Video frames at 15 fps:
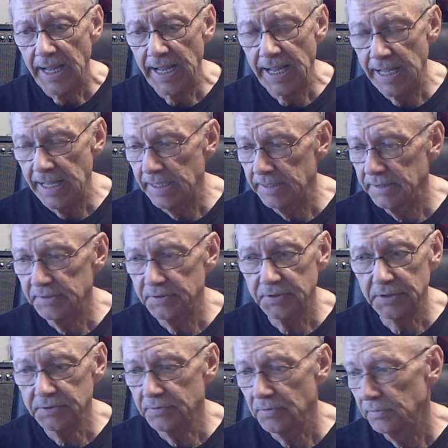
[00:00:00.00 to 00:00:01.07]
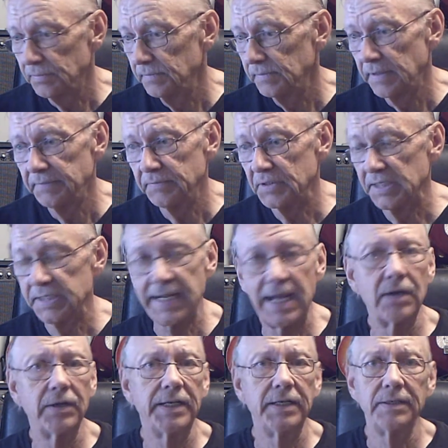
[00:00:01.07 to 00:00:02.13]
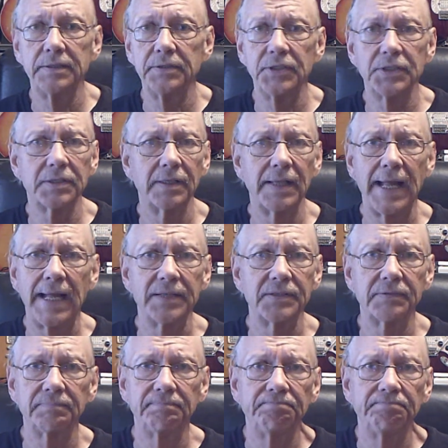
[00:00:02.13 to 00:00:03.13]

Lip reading: and it just hovers. And now here in just the last